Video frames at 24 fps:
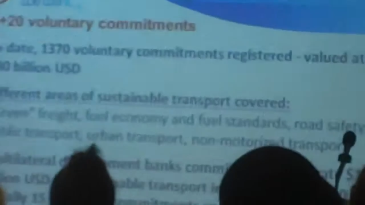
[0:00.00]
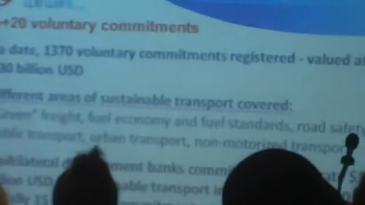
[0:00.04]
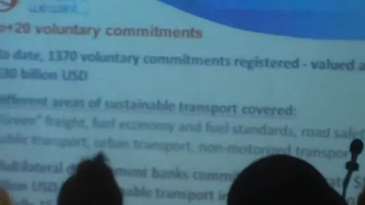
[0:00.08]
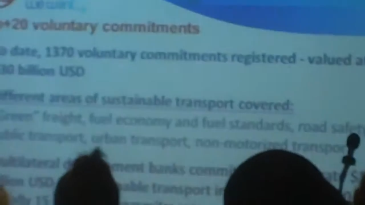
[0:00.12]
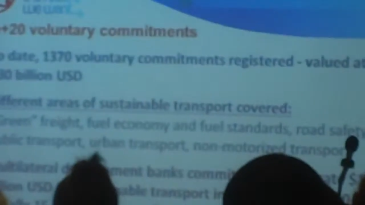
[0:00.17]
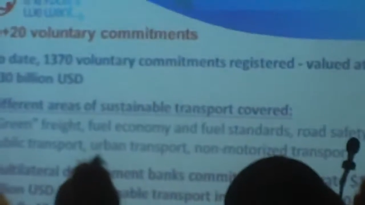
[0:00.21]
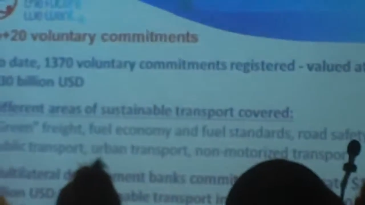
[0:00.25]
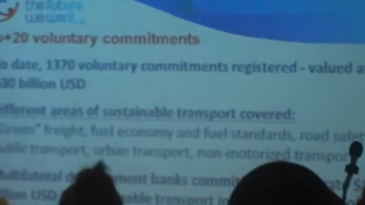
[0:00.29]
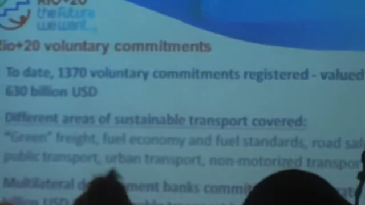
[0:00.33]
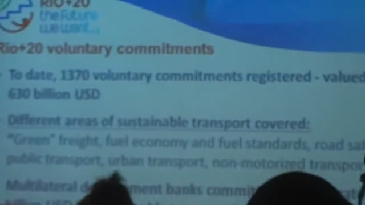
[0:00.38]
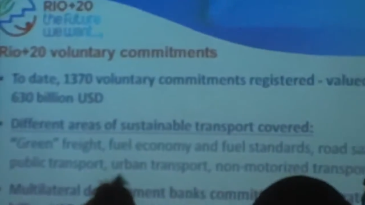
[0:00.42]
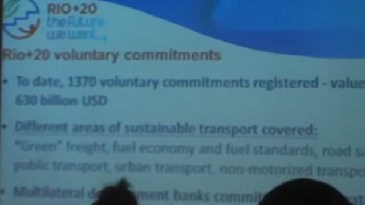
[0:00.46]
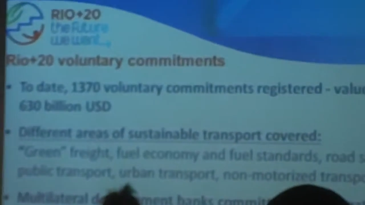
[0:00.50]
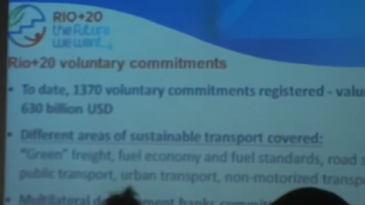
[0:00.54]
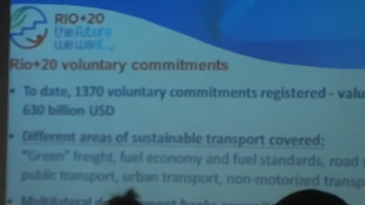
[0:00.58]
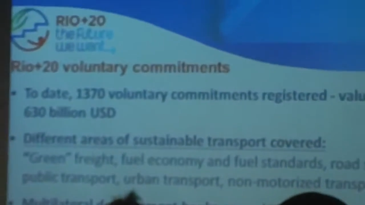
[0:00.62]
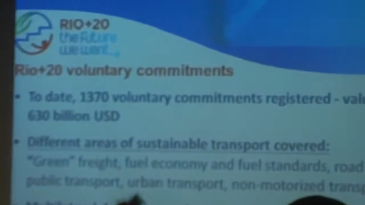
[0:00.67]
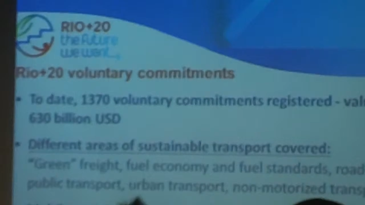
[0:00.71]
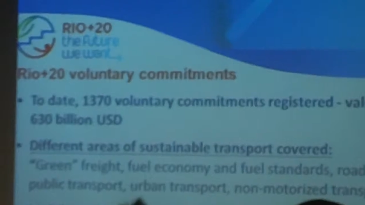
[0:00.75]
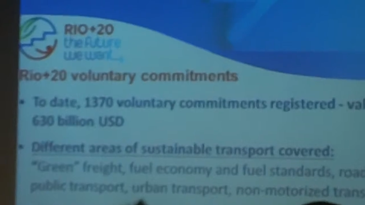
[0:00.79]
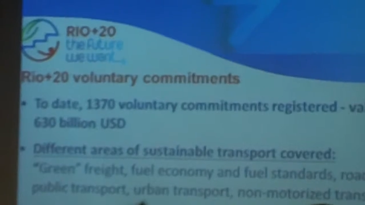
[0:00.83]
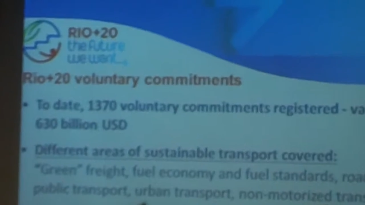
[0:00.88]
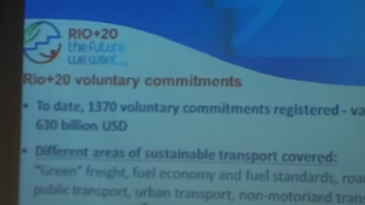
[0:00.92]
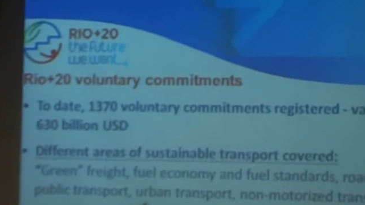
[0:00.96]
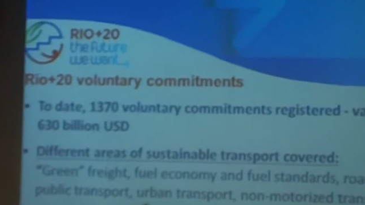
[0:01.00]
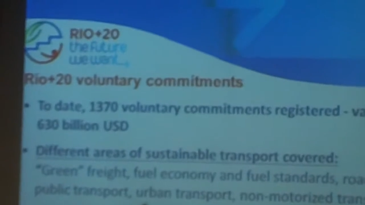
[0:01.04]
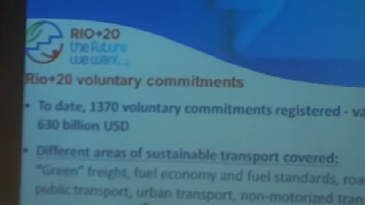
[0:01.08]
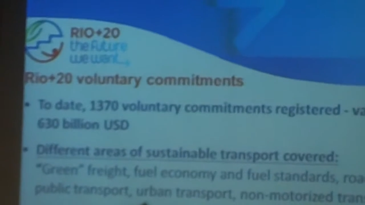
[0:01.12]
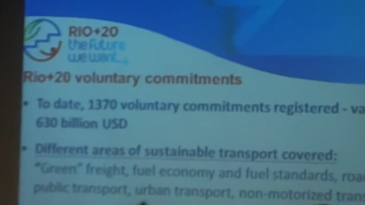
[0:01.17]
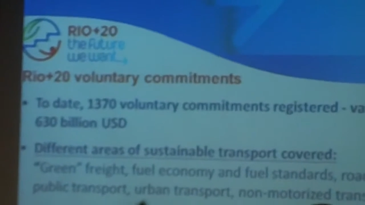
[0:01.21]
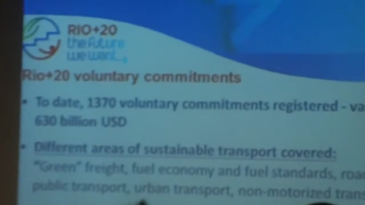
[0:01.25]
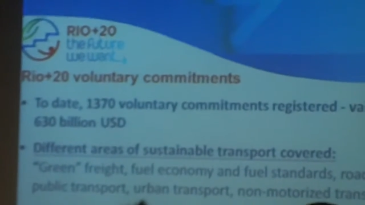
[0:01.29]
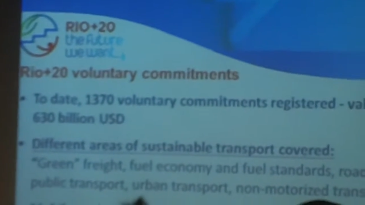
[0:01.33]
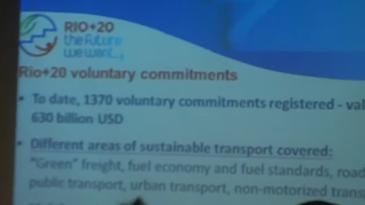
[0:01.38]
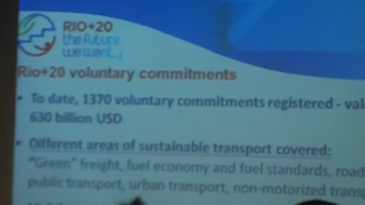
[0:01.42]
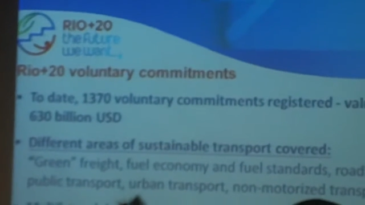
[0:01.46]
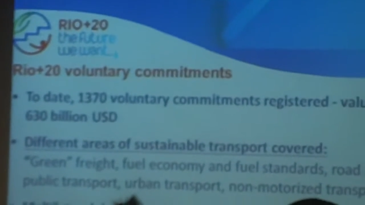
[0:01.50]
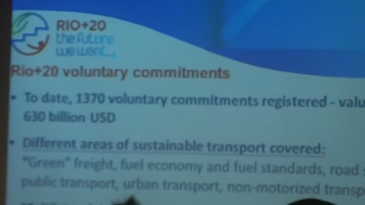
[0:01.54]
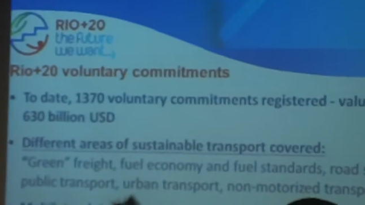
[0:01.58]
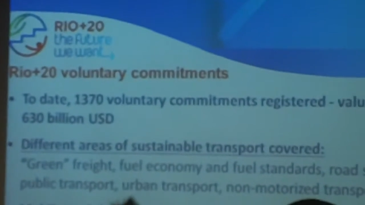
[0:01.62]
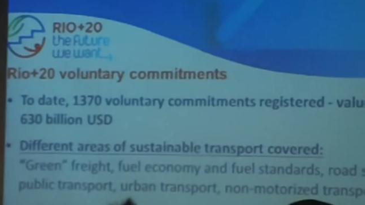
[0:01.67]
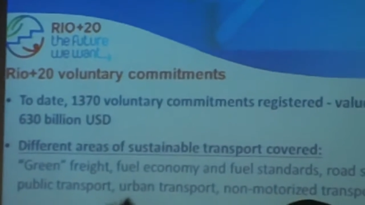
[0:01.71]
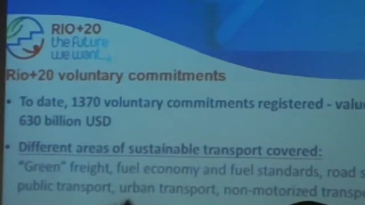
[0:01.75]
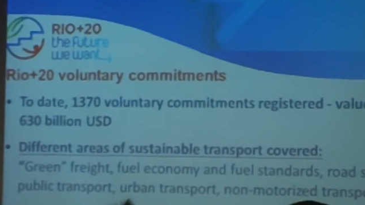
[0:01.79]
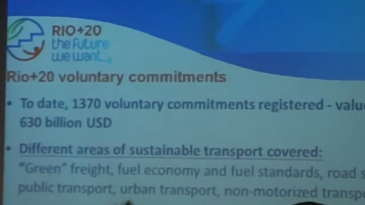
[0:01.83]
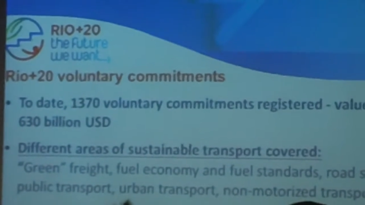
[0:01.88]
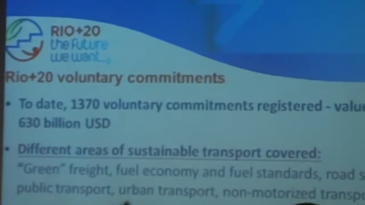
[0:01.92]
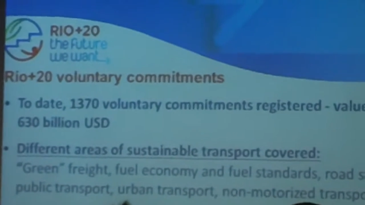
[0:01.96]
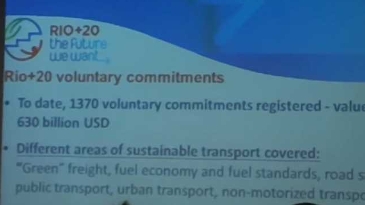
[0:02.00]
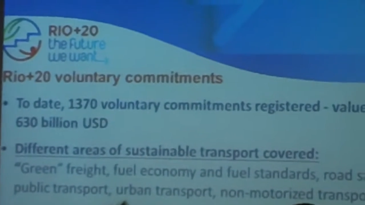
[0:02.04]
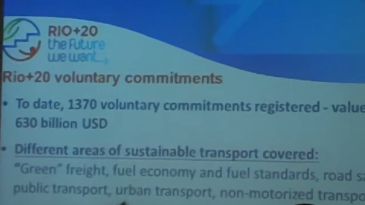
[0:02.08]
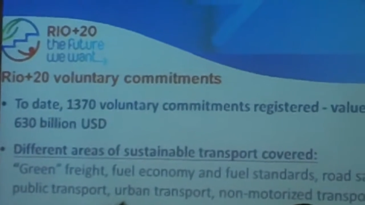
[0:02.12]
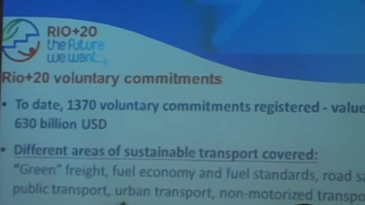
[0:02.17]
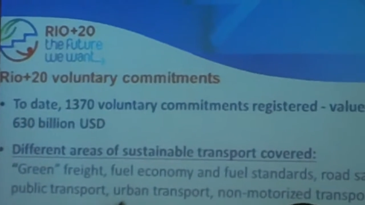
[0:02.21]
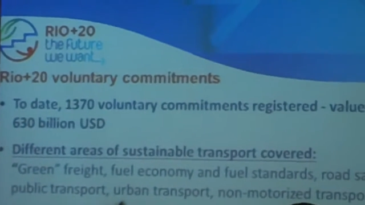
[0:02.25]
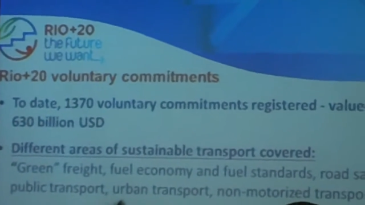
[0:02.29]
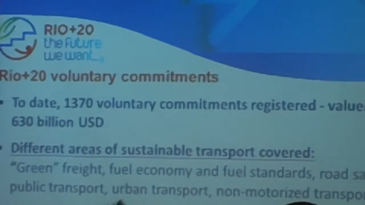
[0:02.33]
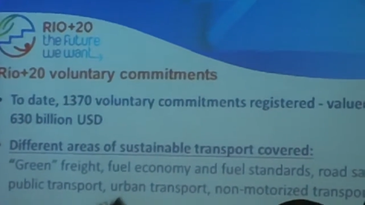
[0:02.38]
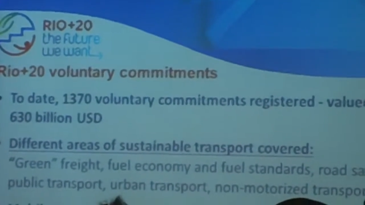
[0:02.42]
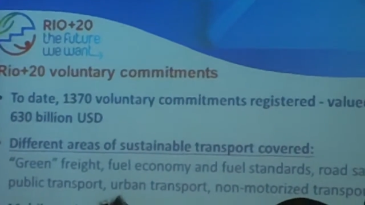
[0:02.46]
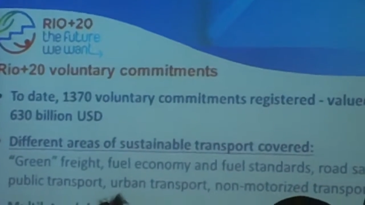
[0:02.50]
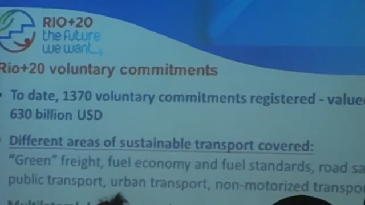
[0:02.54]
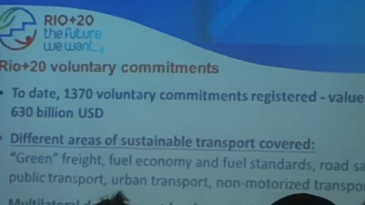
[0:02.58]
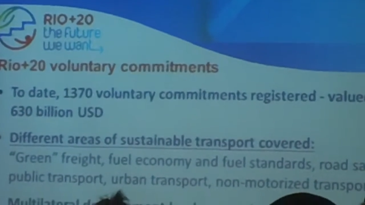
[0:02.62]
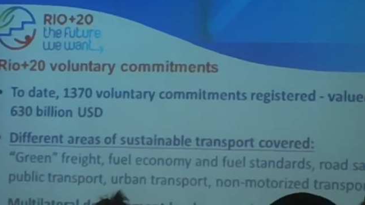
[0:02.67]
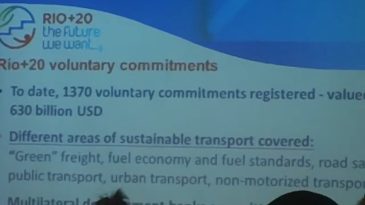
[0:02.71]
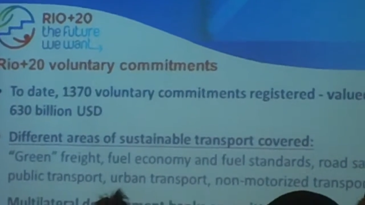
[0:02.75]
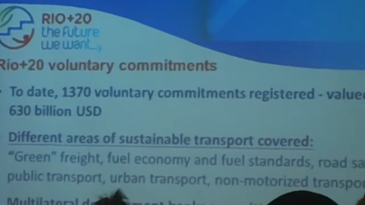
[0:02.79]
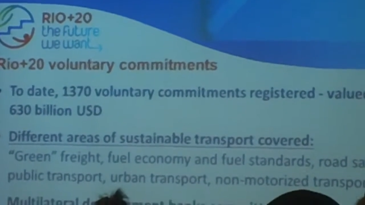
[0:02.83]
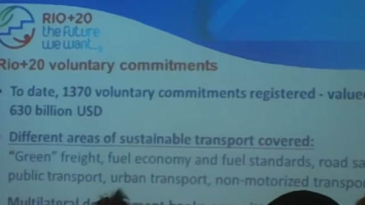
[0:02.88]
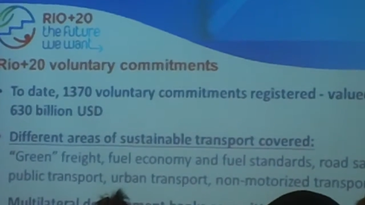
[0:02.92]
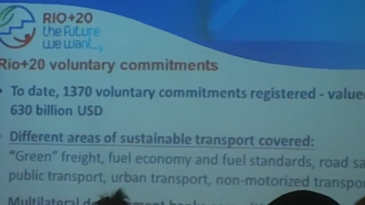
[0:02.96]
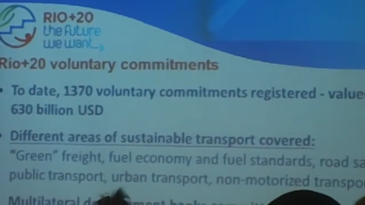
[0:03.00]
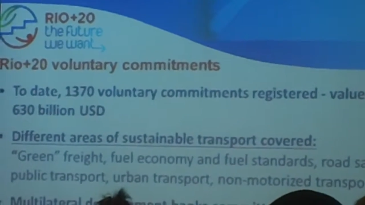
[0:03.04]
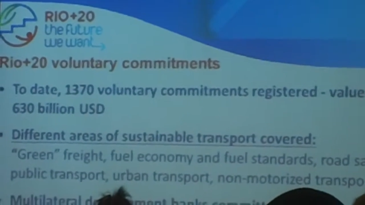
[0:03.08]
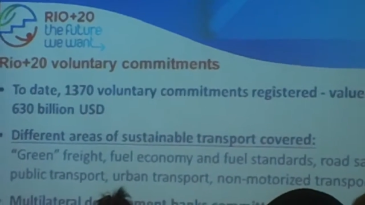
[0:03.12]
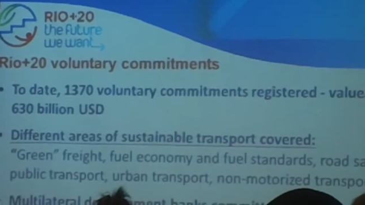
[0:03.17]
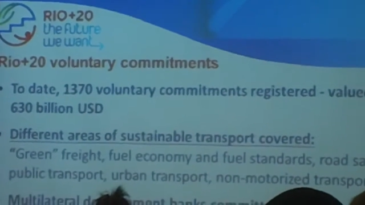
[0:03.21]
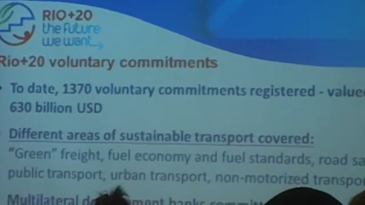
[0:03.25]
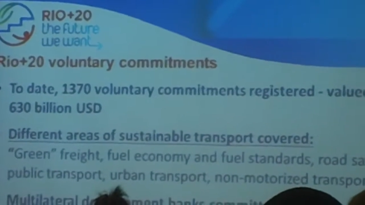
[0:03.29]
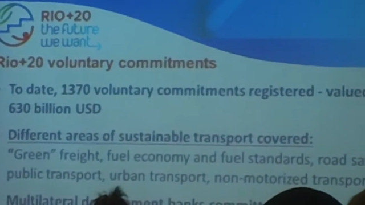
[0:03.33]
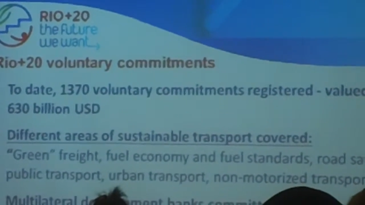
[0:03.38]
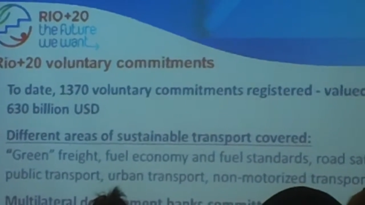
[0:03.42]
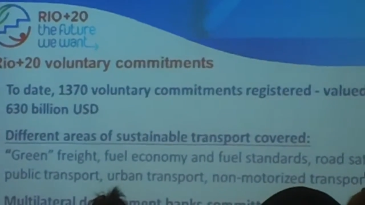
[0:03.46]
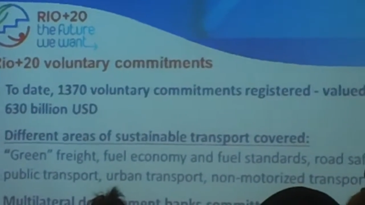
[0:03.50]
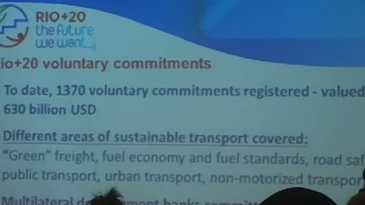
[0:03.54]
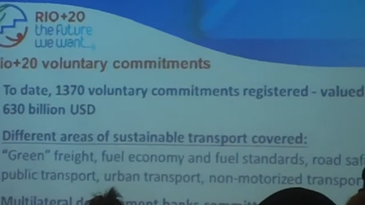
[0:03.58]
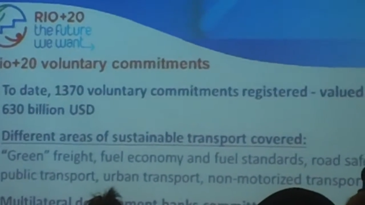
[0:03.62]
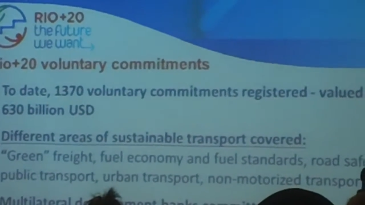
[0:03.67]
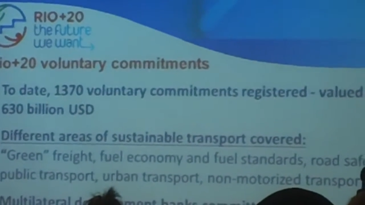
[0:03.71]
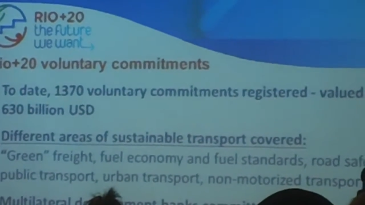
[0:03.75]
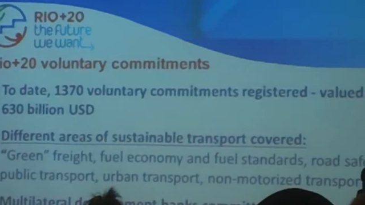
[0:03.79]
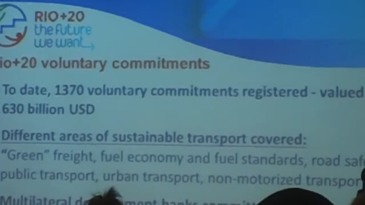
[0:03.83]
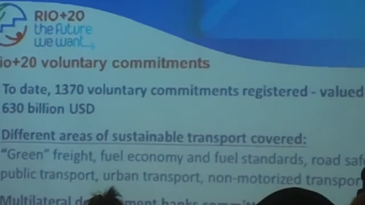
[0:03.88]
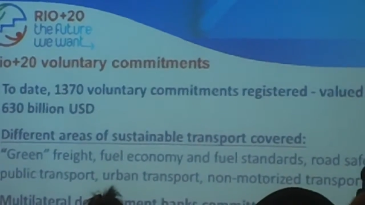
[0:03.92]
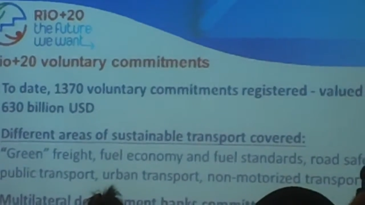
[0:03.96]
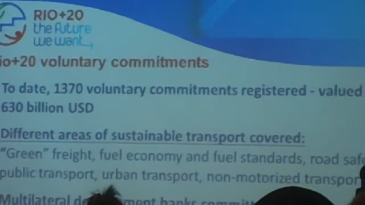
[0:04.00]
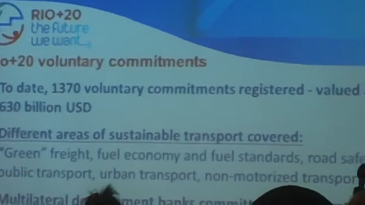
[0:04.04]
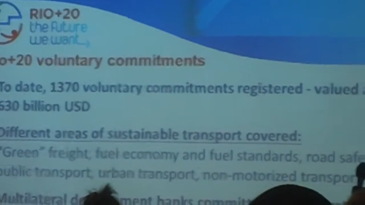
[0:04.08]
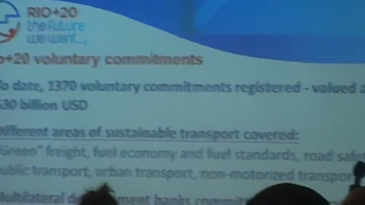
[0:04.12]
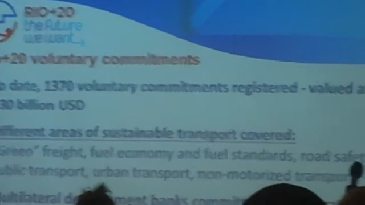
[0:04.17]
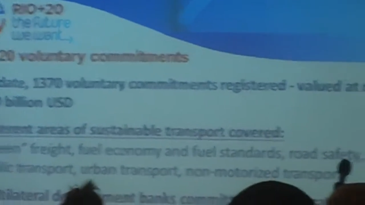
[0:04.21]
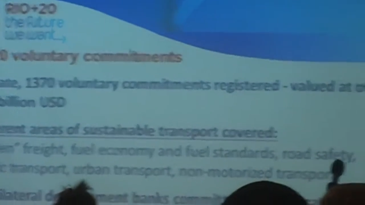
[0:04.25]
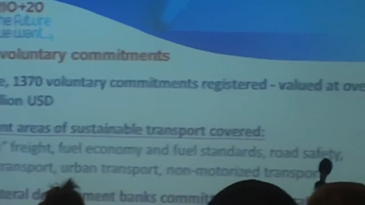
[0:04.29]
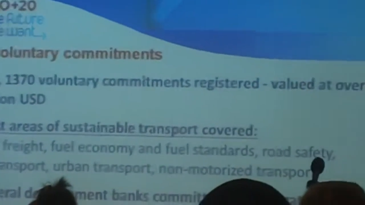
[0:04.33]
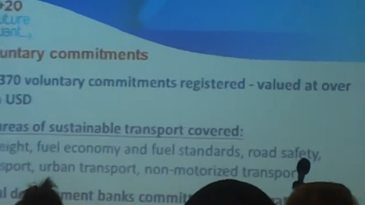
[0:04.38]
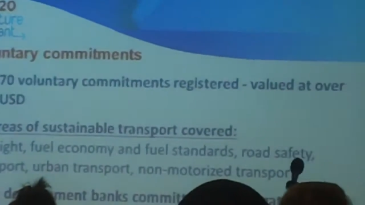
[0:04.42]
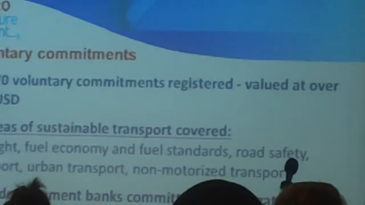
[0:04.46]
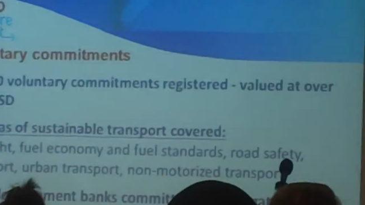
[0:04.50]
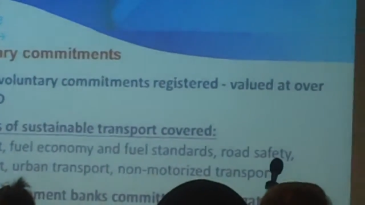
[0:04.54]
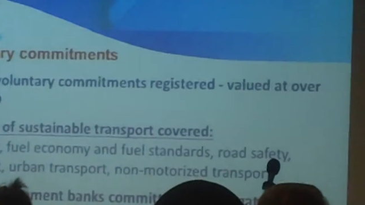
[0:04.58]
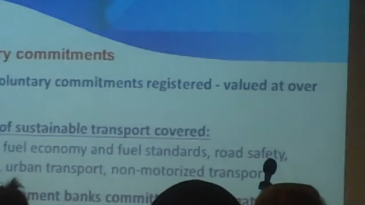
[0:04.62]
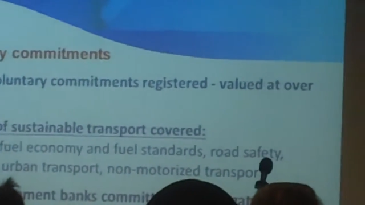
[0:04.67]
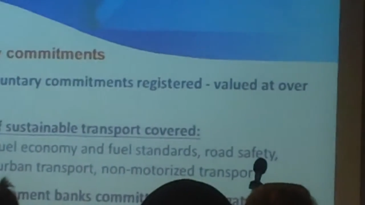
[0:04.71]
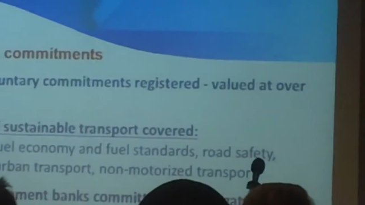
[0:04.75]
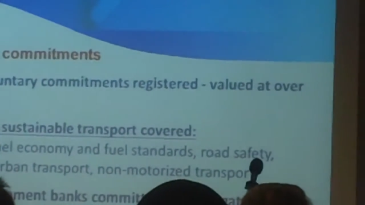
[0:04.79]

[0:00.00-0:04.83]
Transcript: [unreadable: no face in view]